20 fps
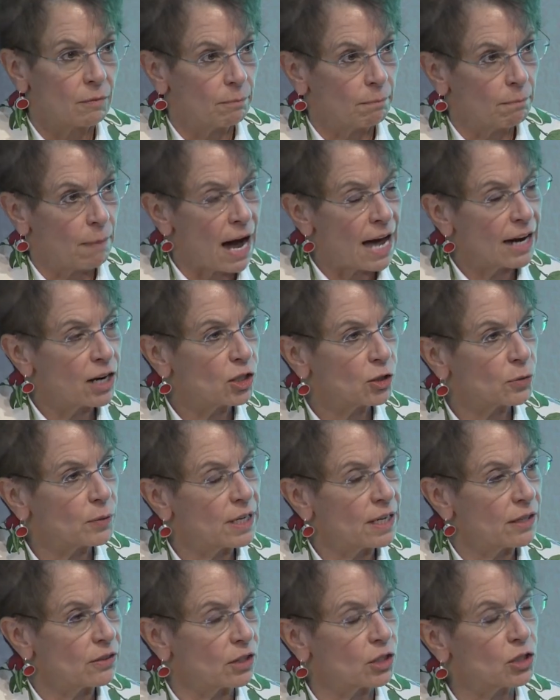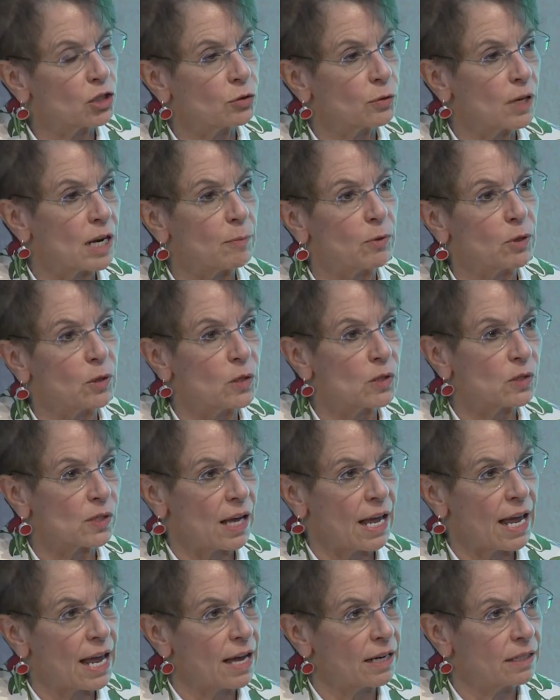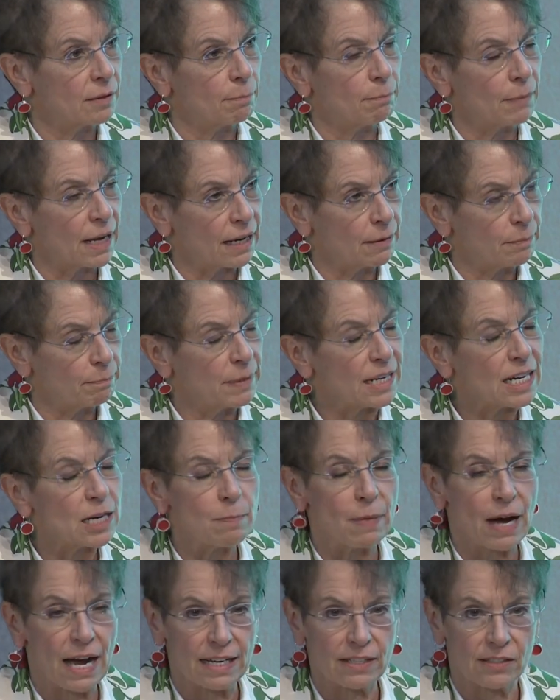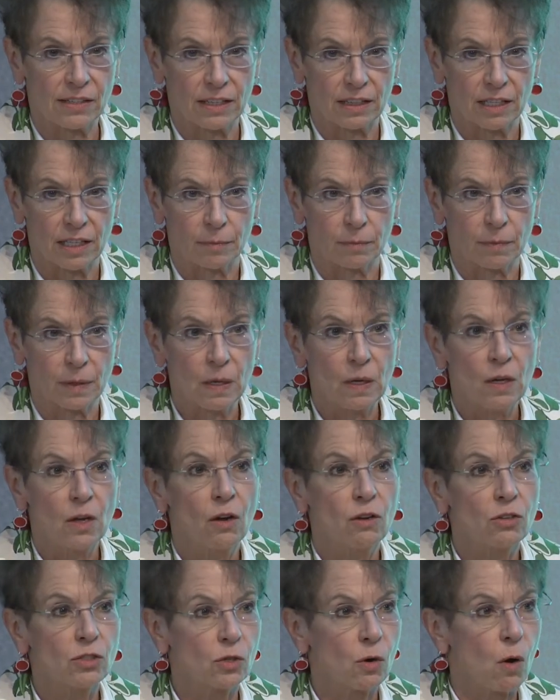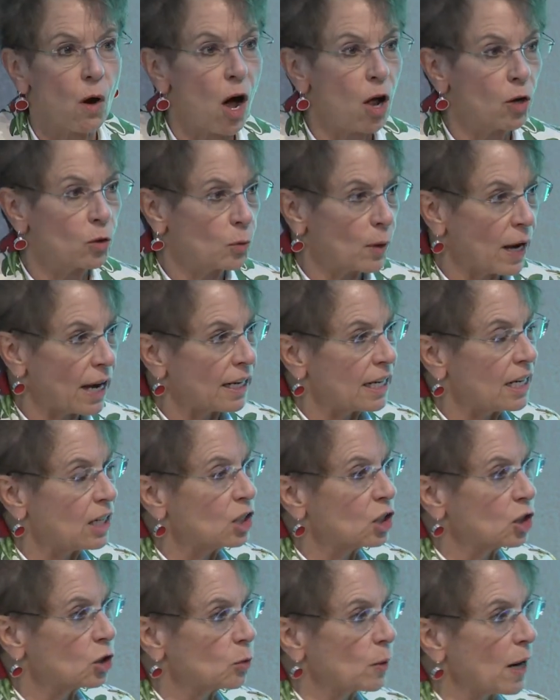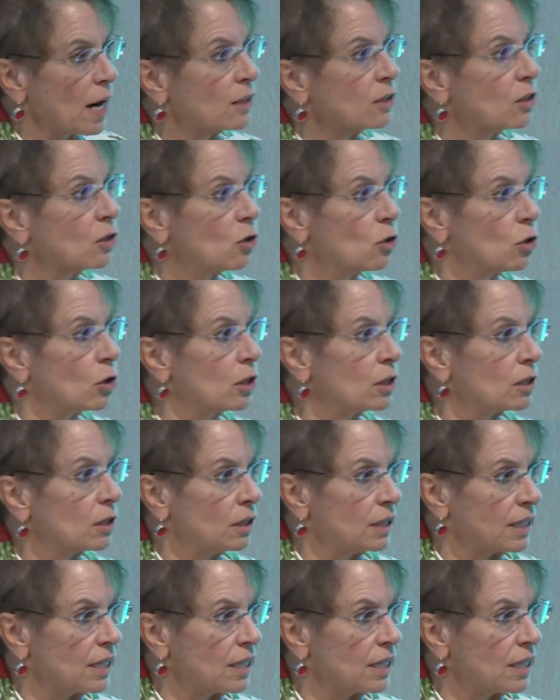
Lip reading: monitoring their tremors and minimizing them. So already, direct cortical